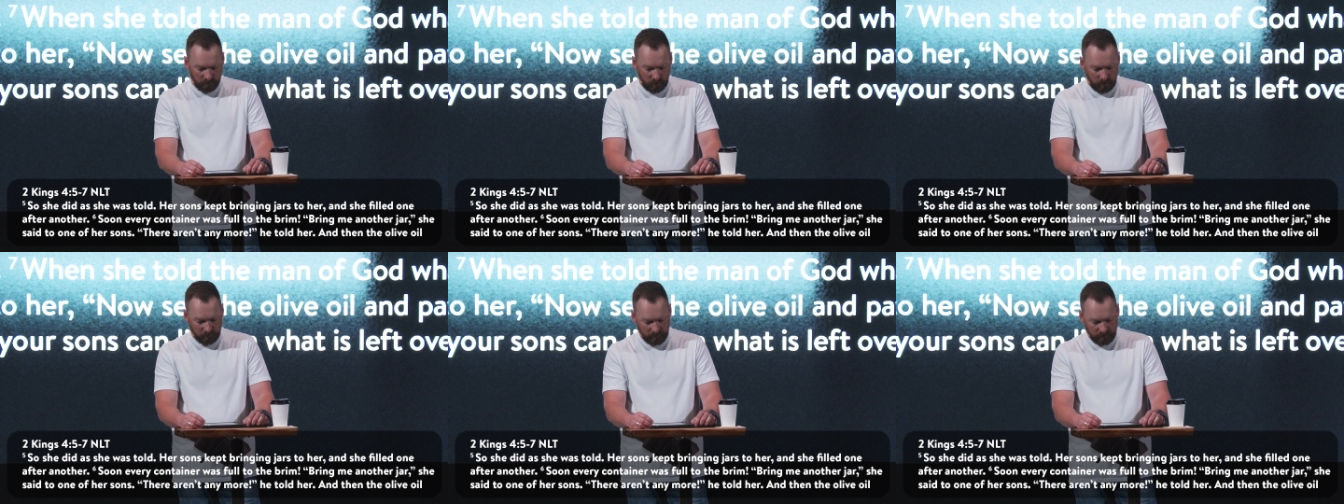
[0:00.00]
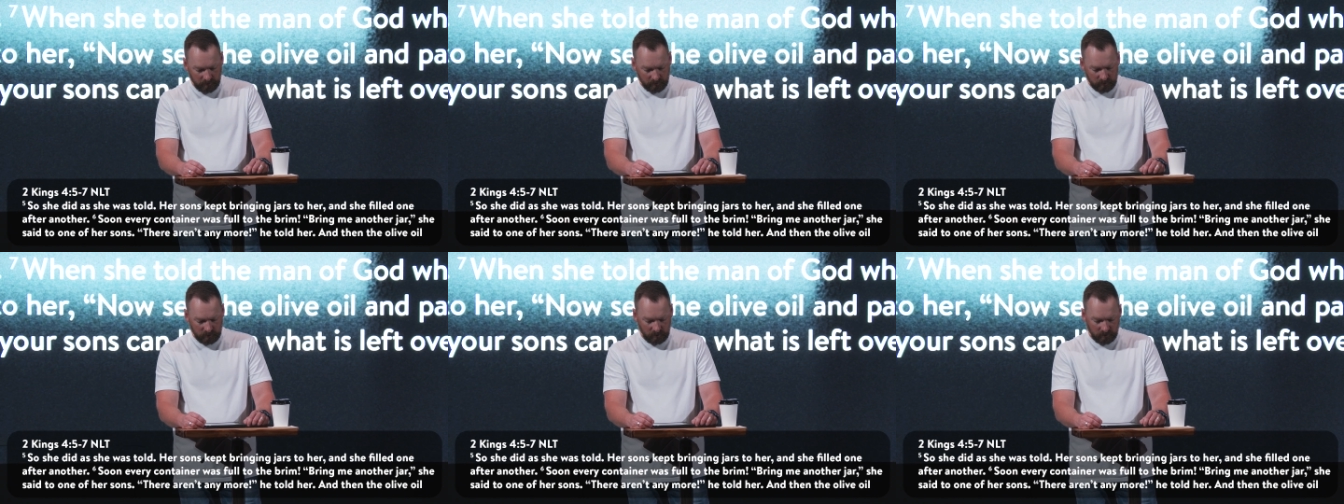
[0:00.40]
Bring me
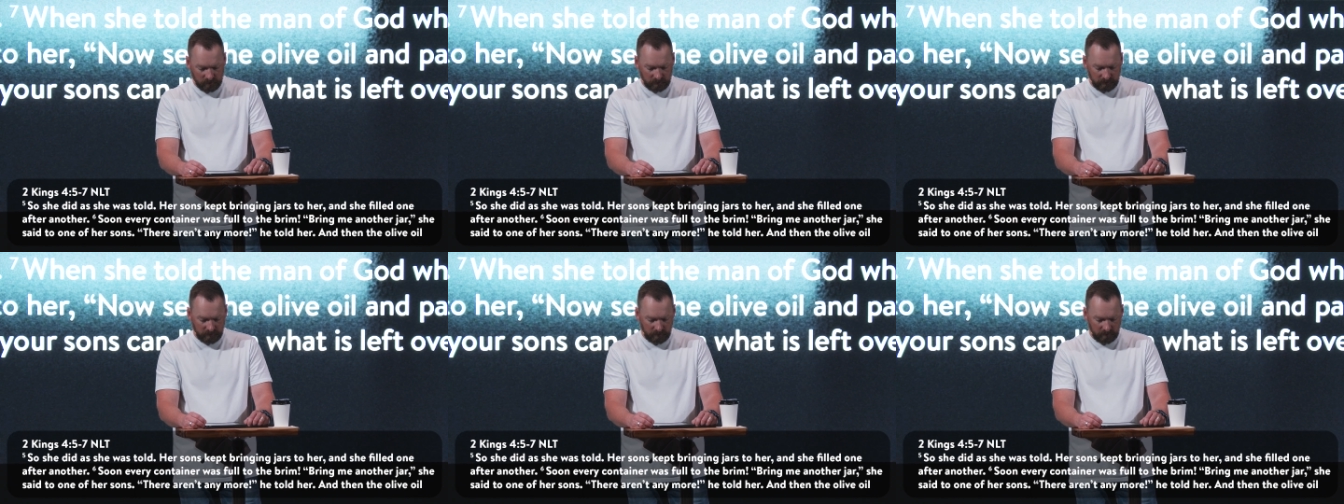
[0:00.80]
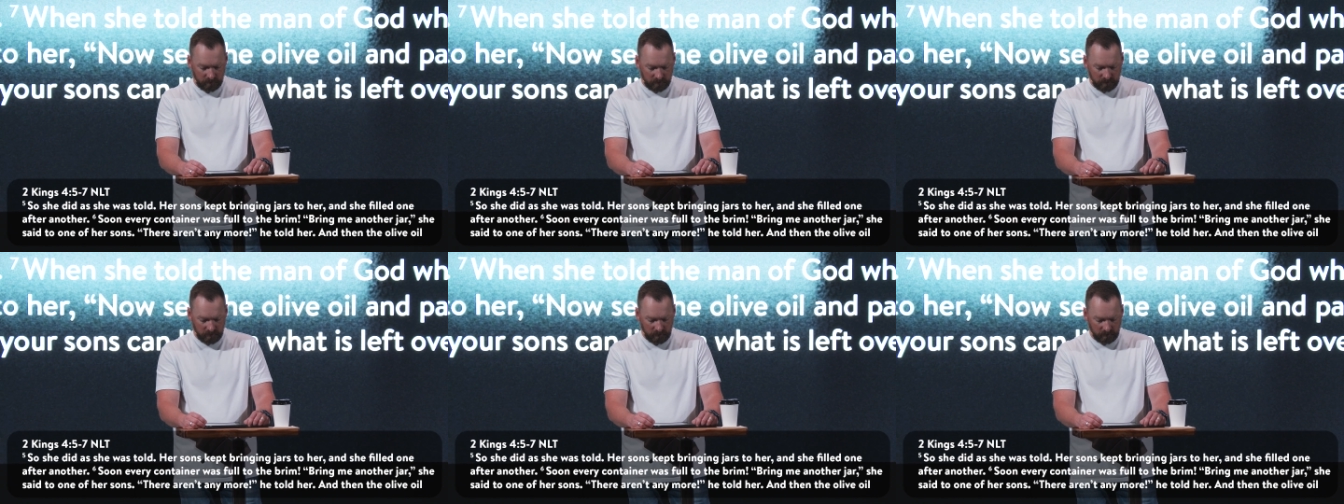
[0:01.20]
another jar, she said to
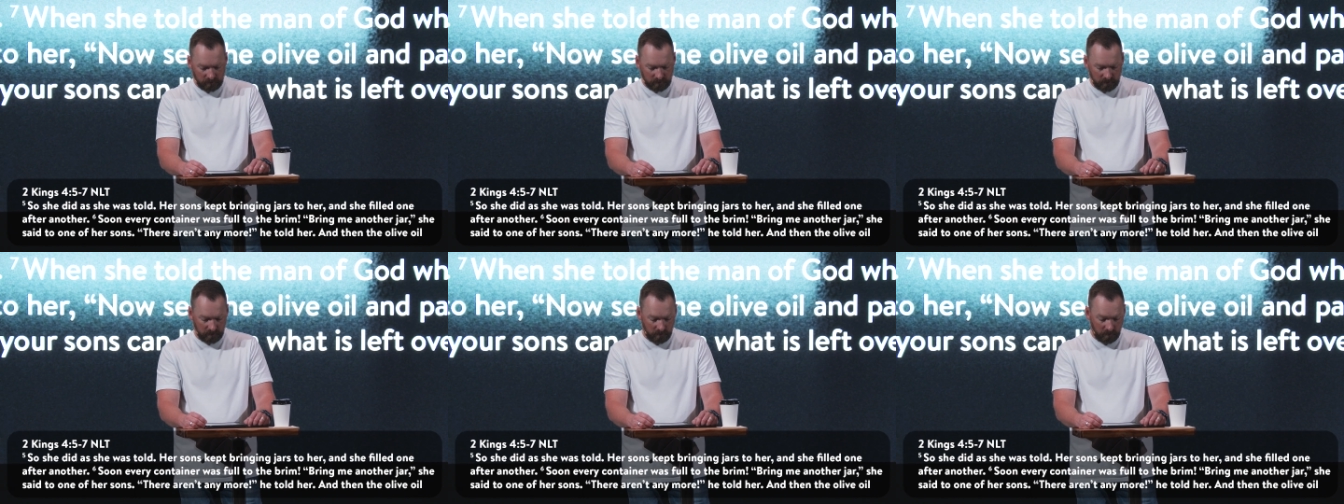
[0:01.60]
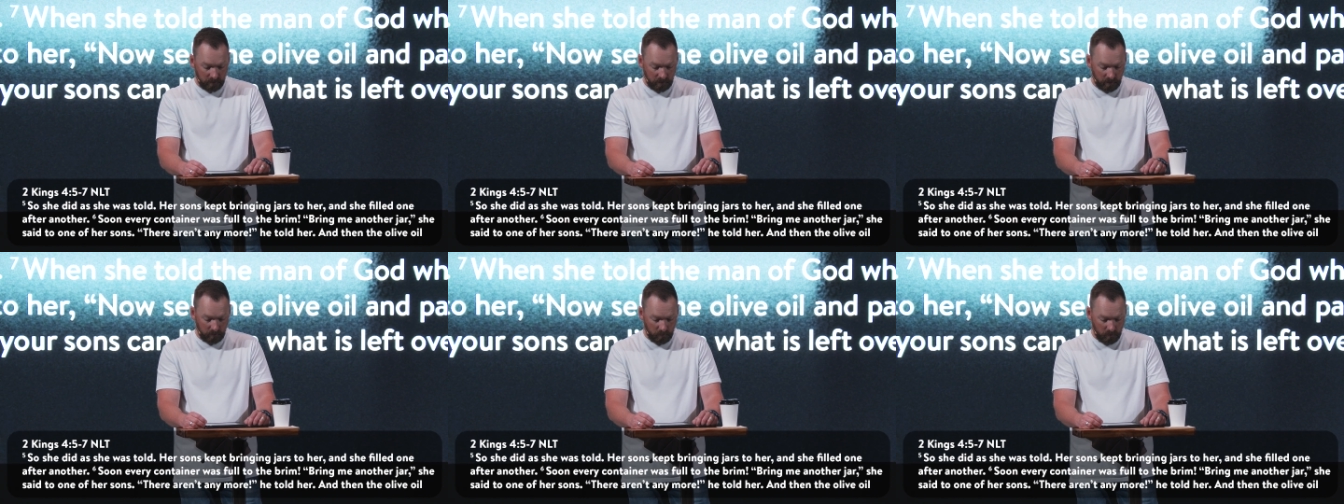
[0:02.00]
her sons. There
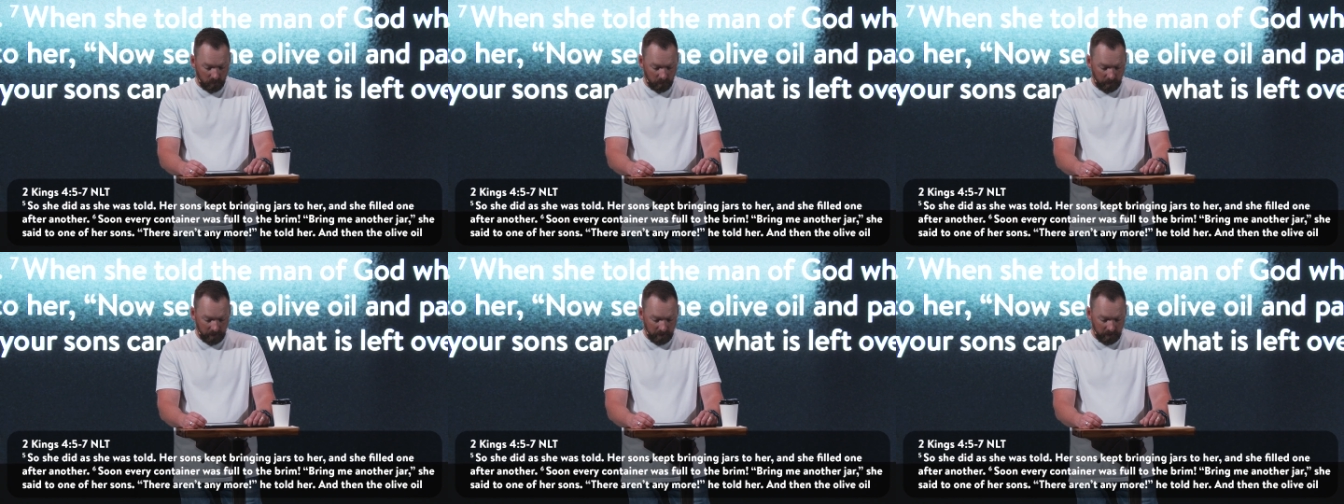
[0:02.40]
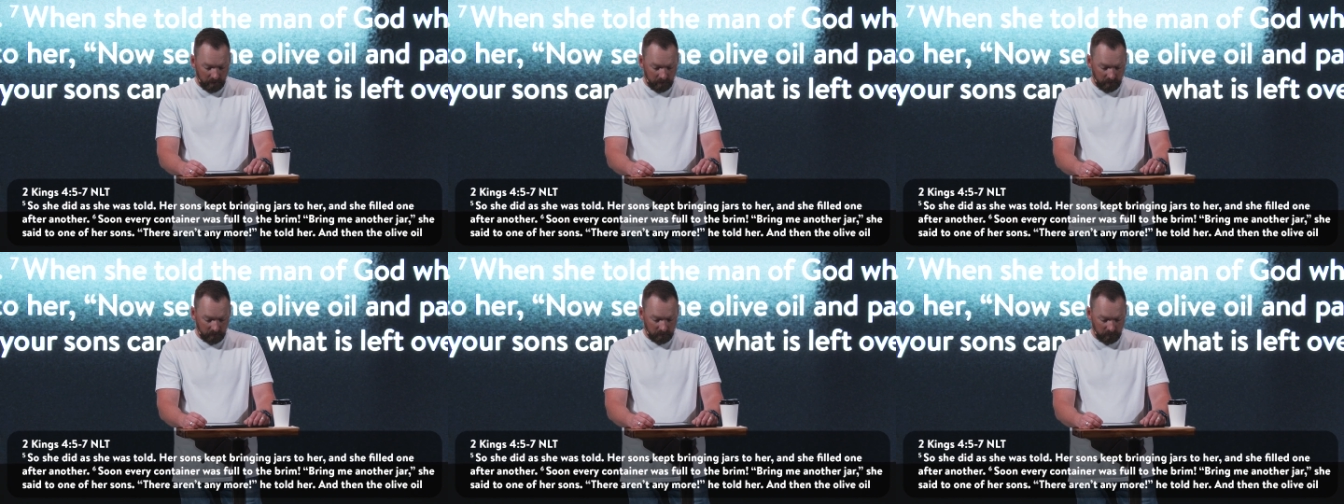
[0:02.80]
aren't any more,
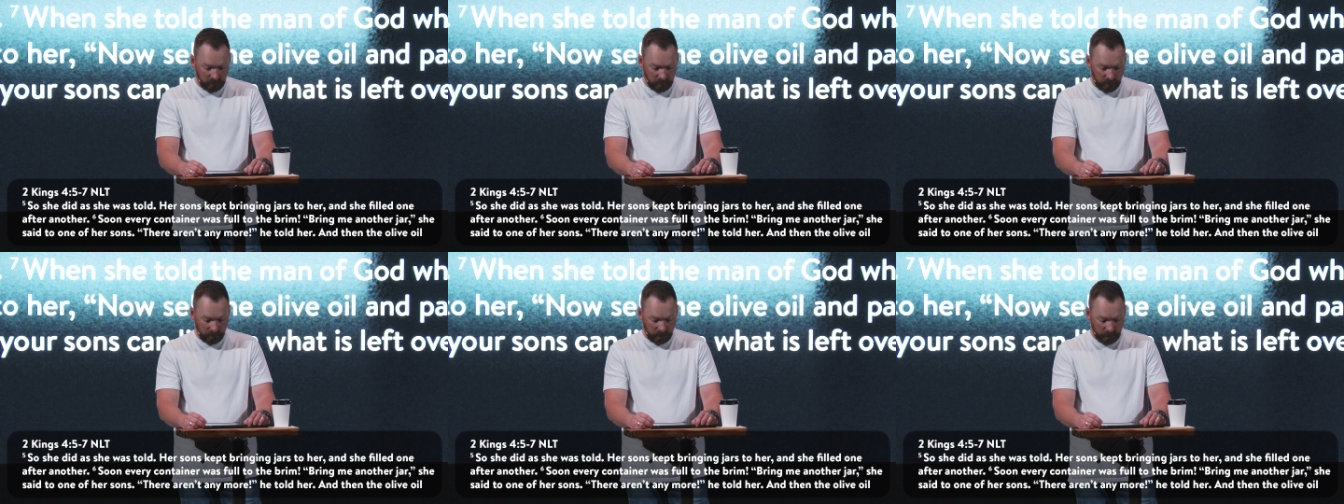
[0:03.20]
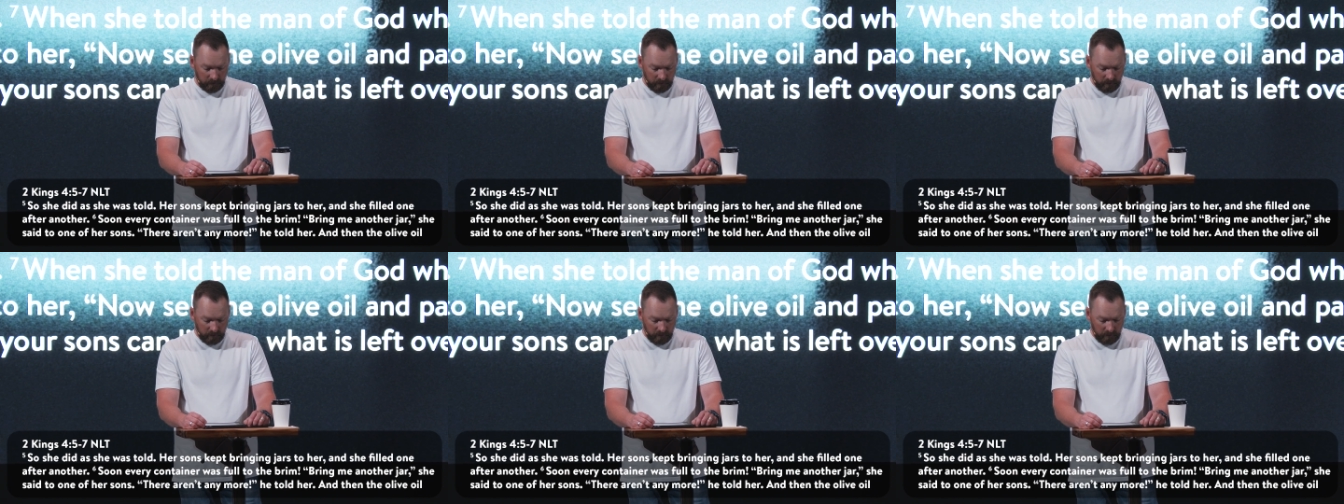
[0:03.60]
he told her.
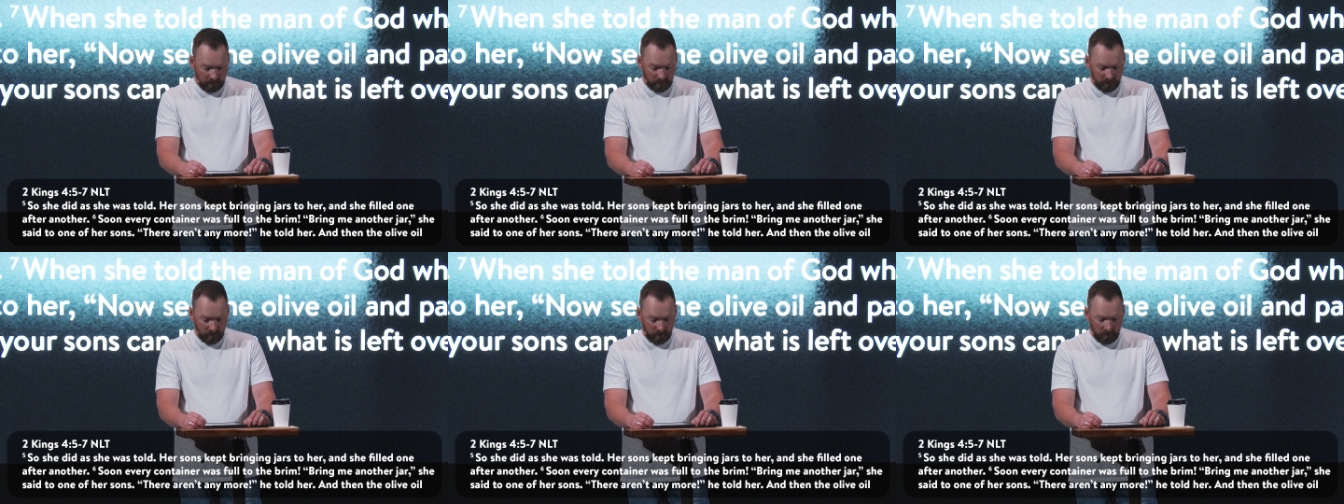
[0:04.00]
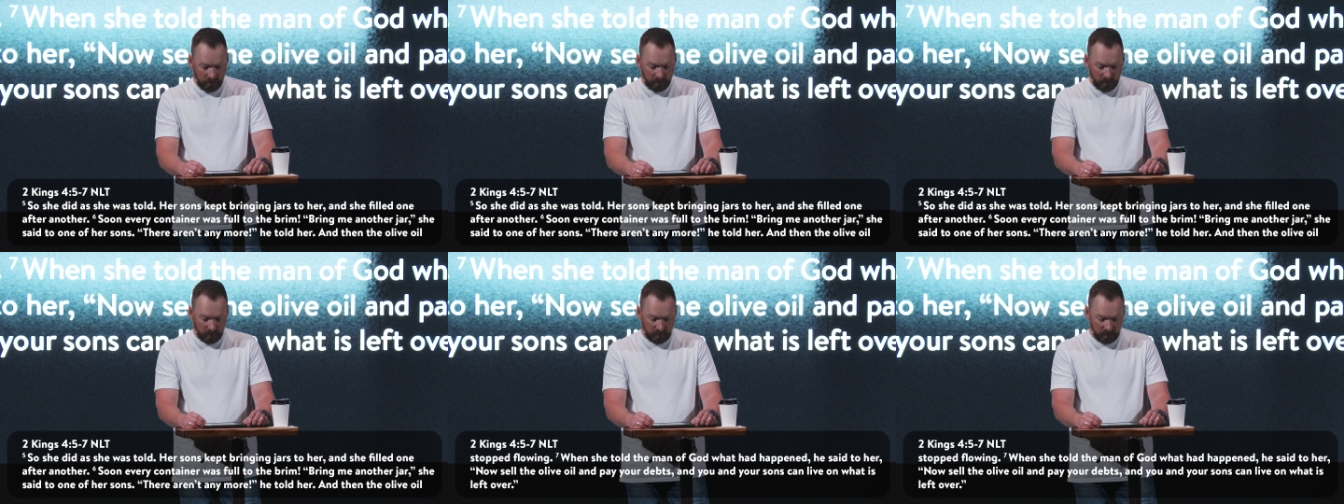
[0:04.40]
And then the
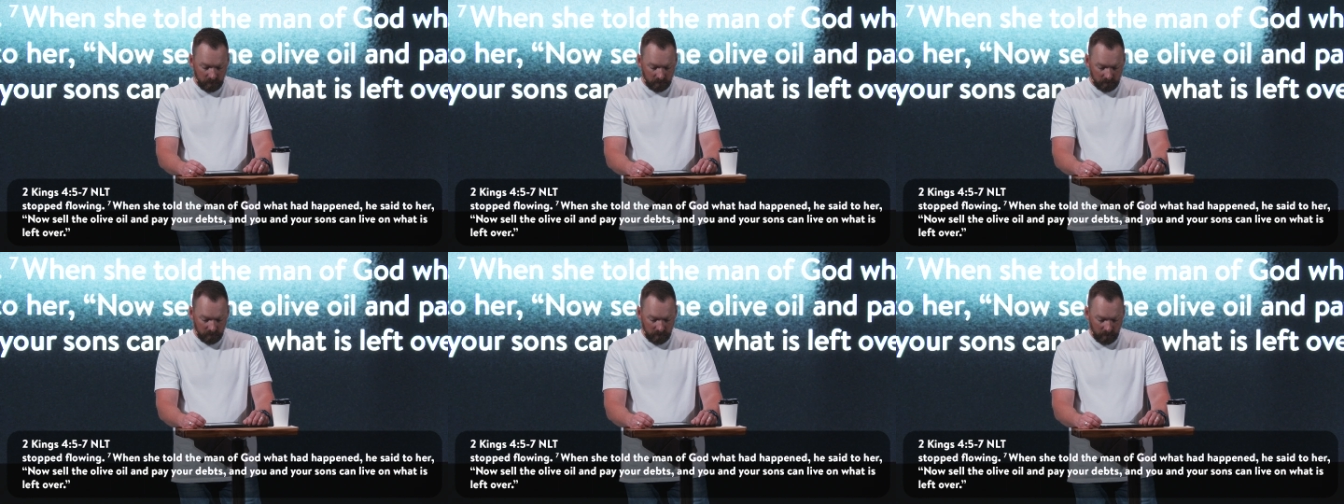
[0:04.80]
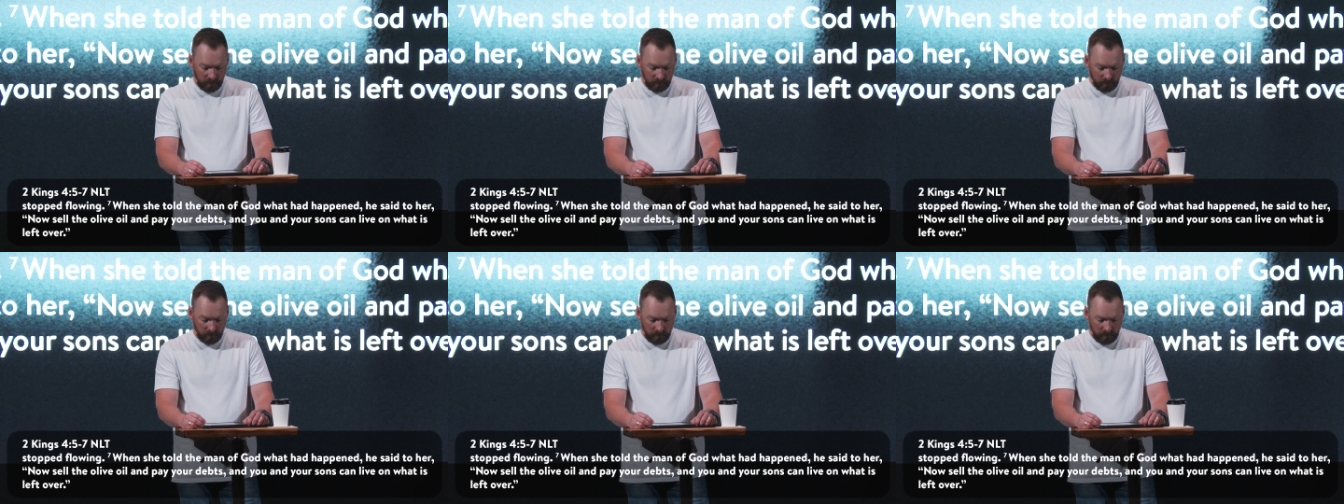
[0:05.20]
olive oil stopped running.